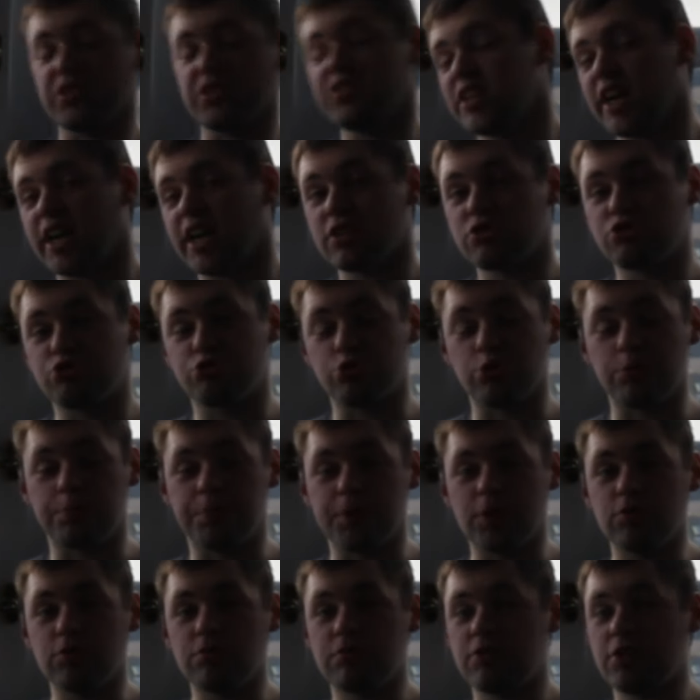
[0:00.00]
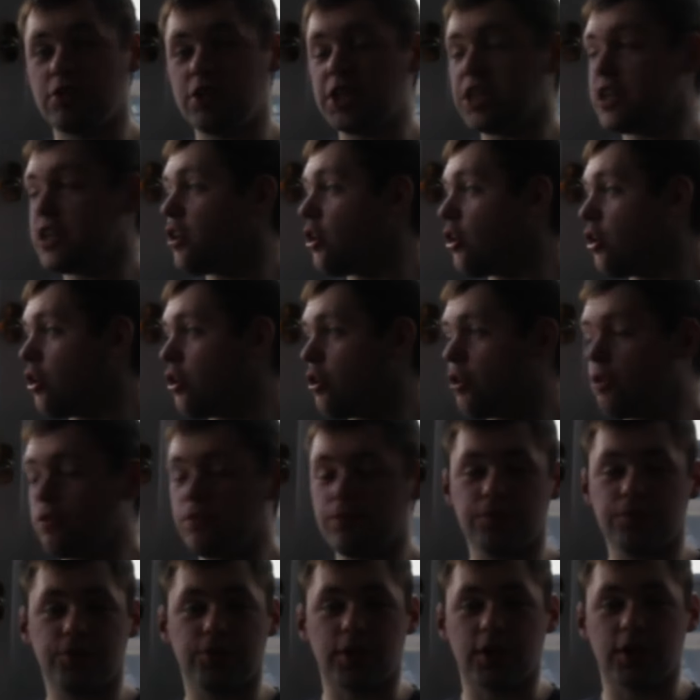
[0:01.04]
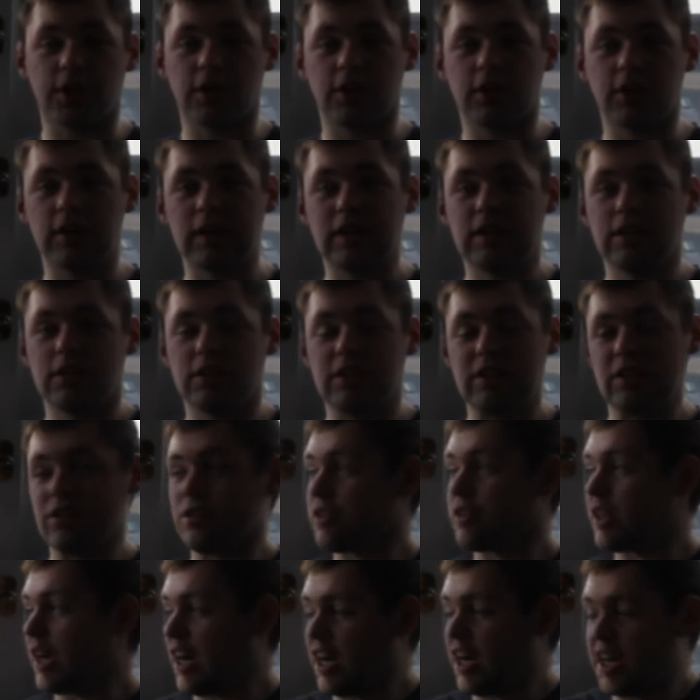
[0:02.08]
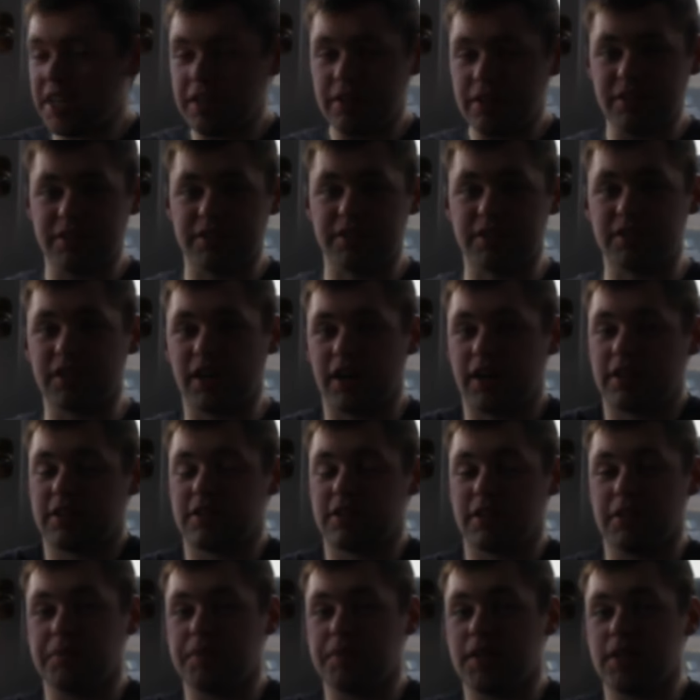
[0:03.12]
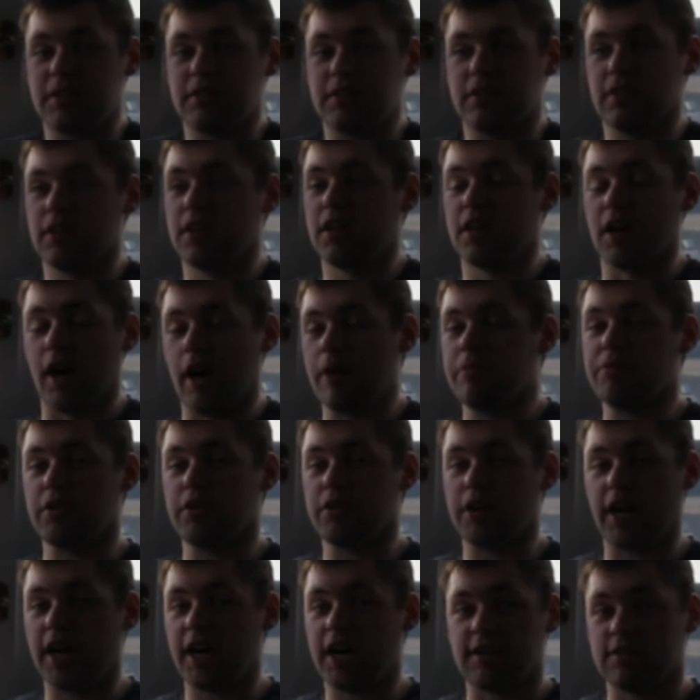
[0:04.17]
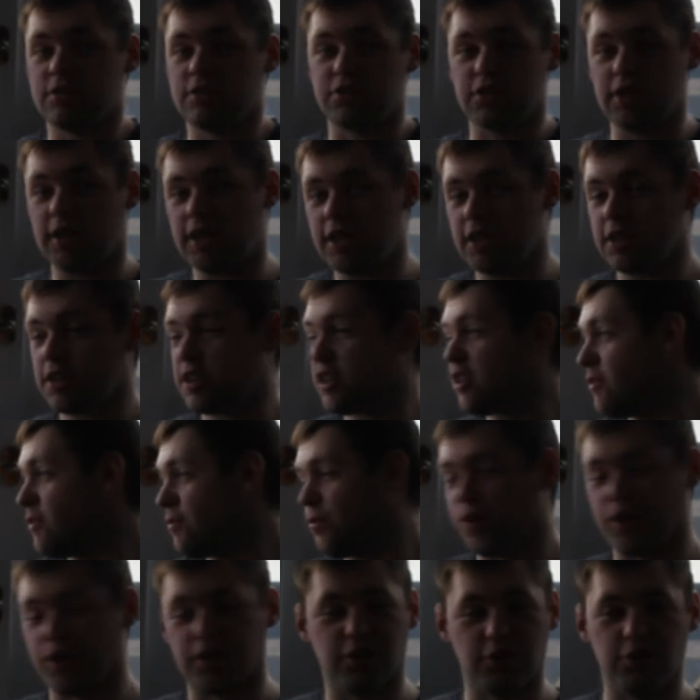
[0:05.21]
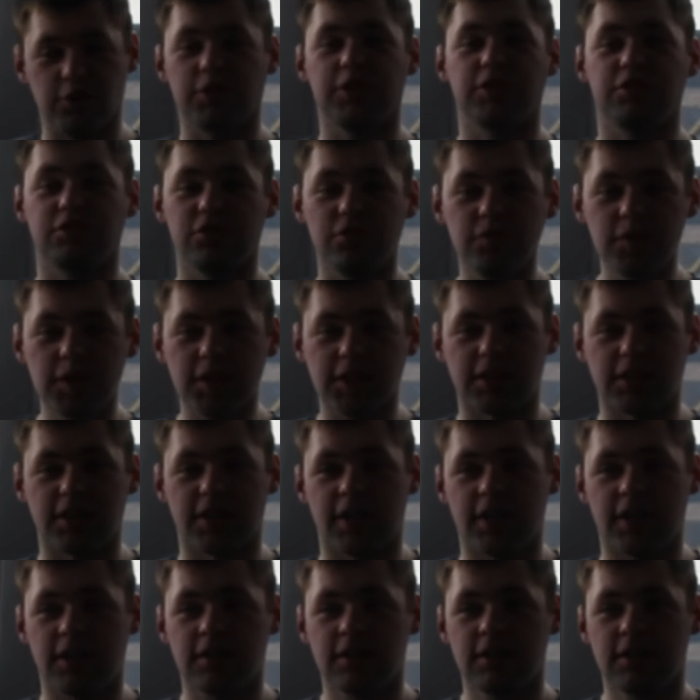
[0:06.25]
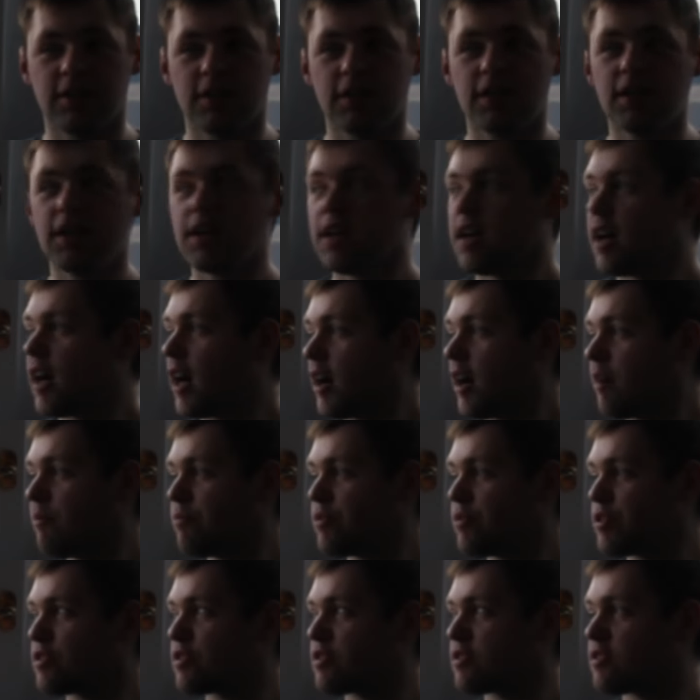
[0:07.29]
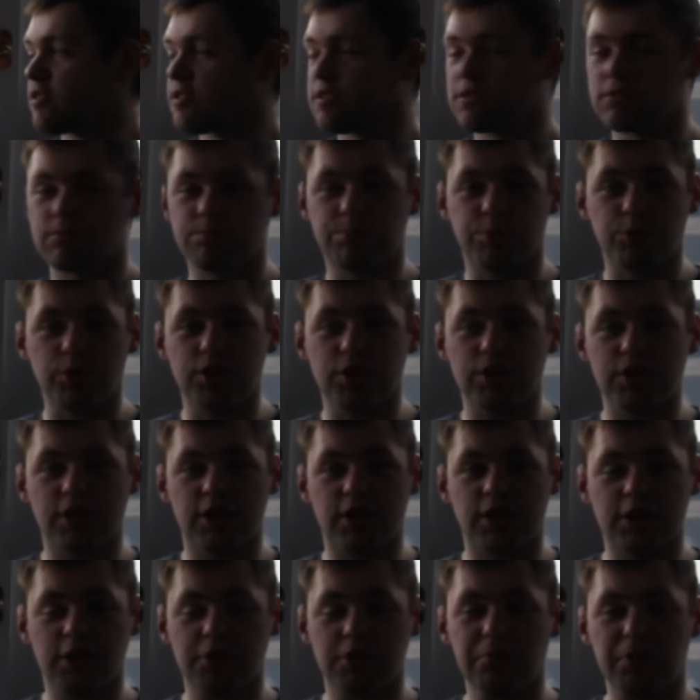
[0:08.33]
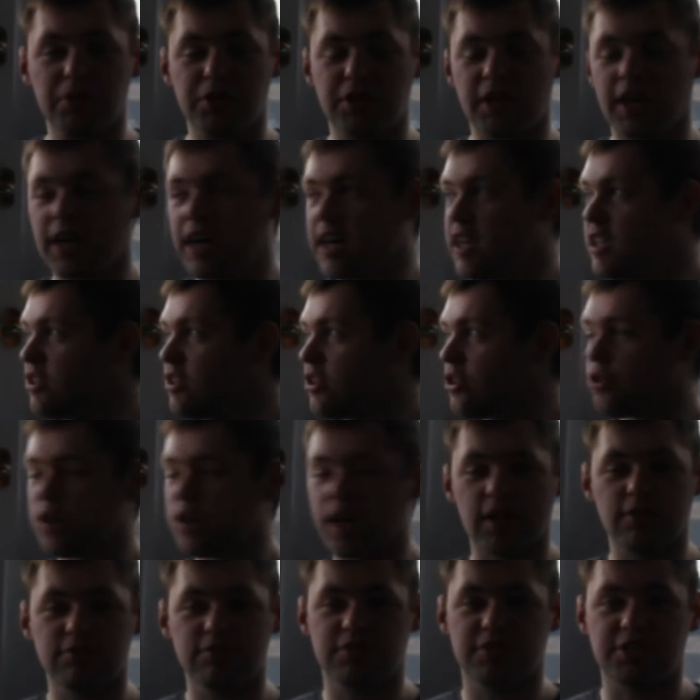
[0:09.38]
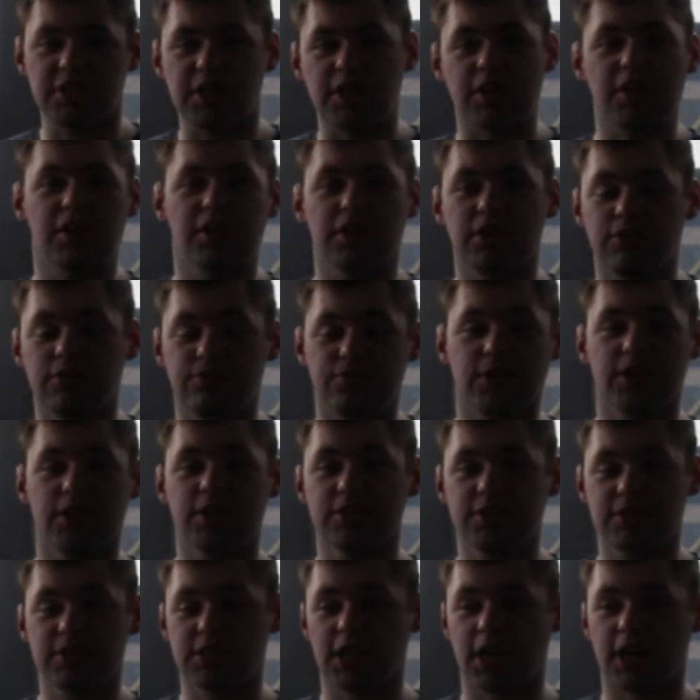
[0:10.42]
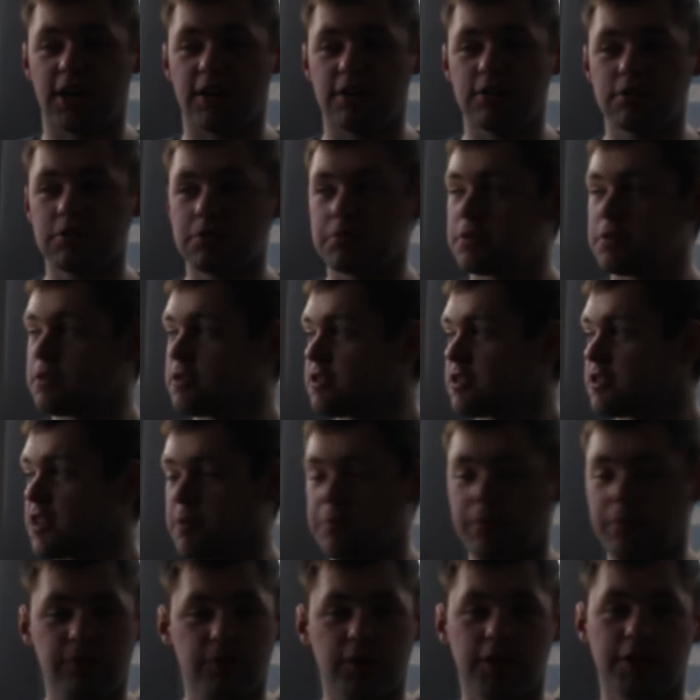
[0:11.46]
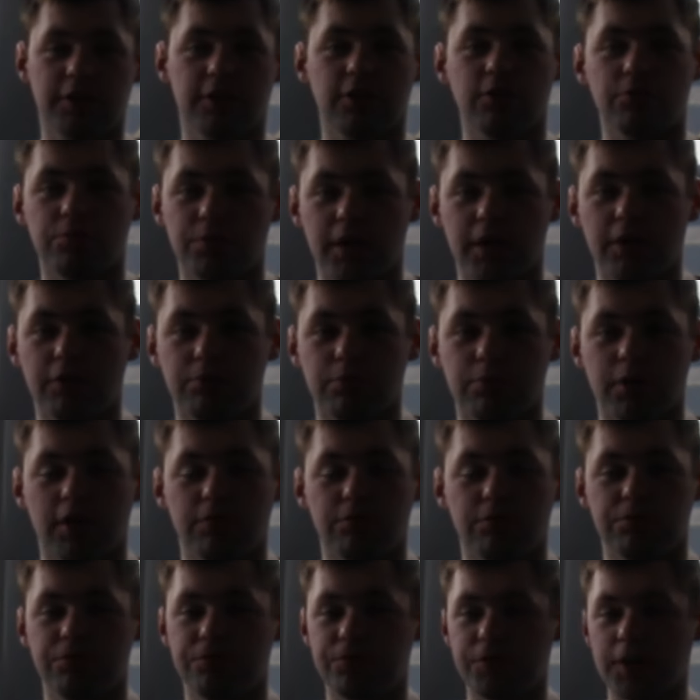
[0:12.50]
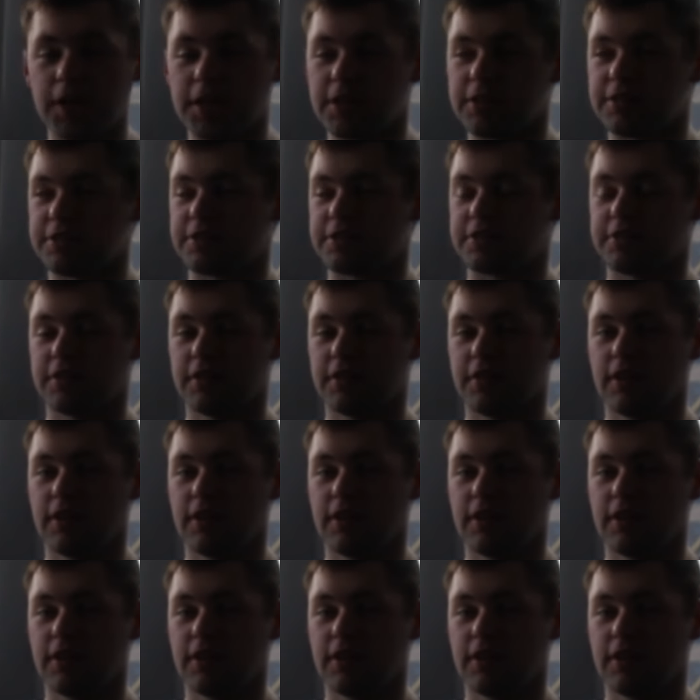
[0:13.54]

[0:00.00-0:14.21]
the natural beauty of the, you know, the Highlands and that. I mean, I'm not actually arguing for going doing that. I'm just putting the argument that I know how silly the thing sounds because I'm very aware of what everyone thinks.